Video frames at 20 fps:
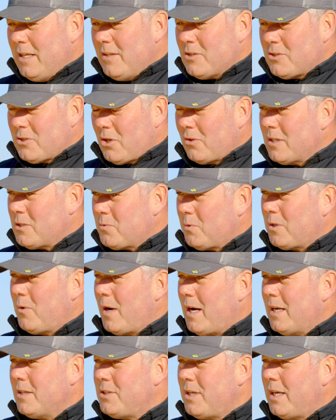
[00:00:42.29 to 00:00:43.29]
The solids were
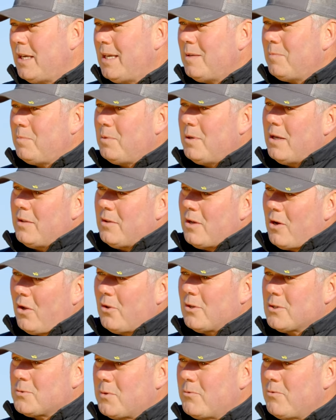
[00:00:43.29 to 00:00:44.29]
quite cheap and the
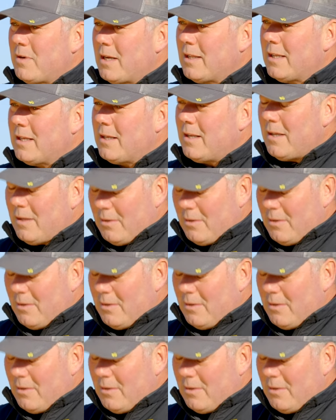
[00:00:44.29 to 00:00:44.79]
hollows were really,